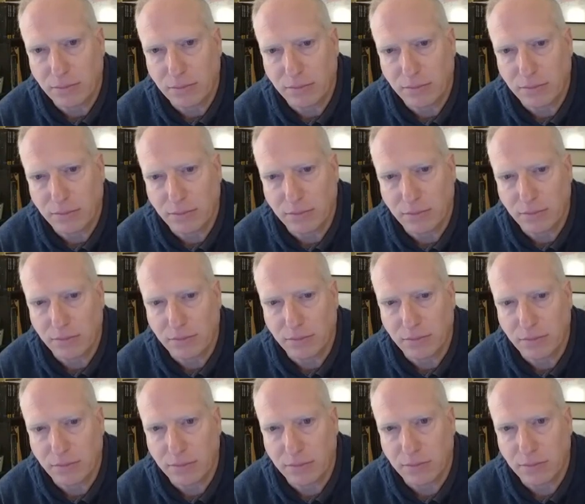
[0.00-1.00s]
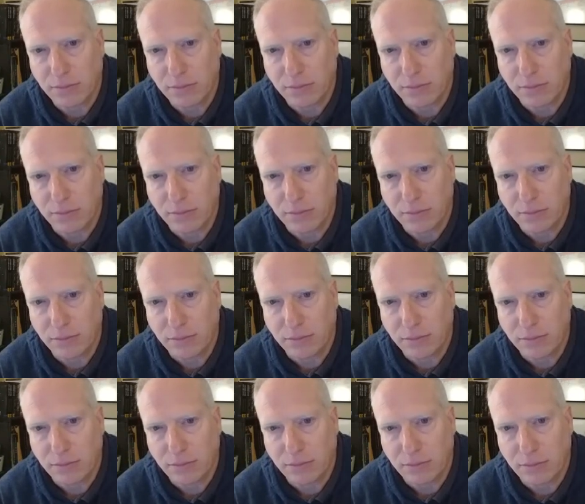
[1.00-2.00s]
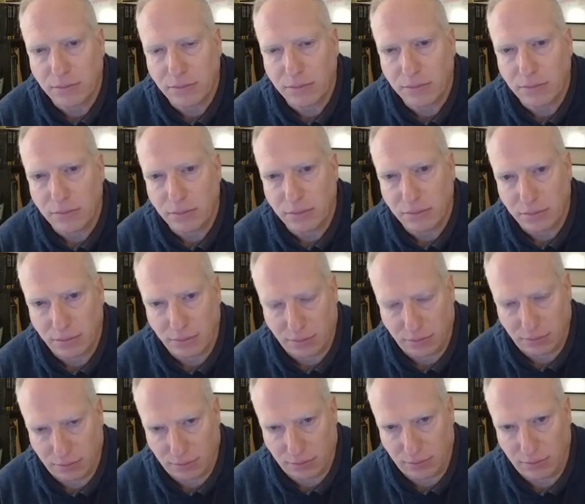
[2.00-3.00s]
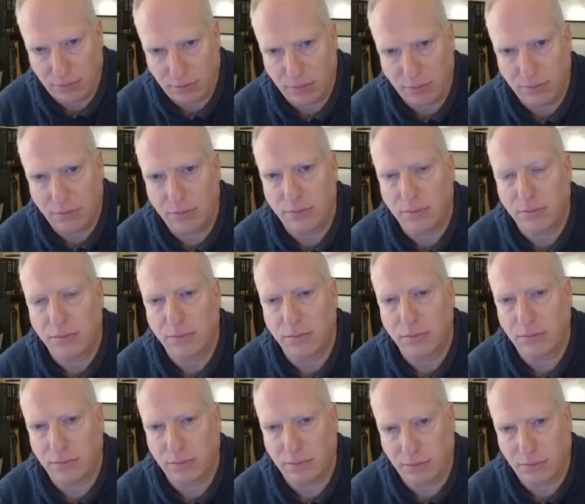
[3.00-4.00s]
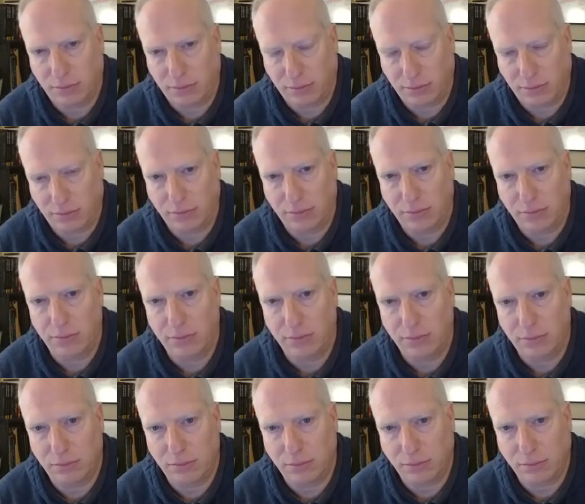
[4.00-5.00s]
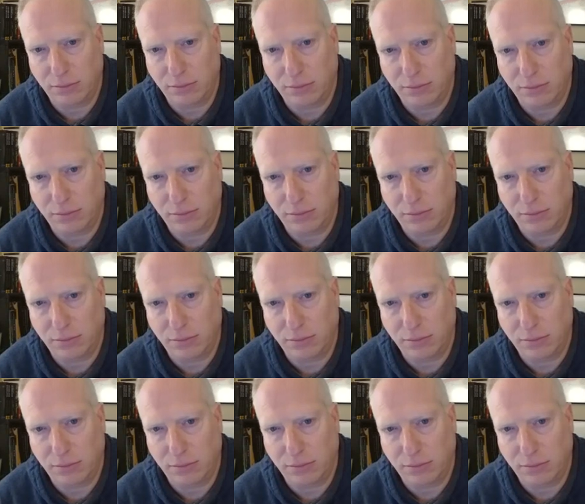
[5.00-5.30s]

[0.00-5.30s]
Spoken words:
This person isn't speaking.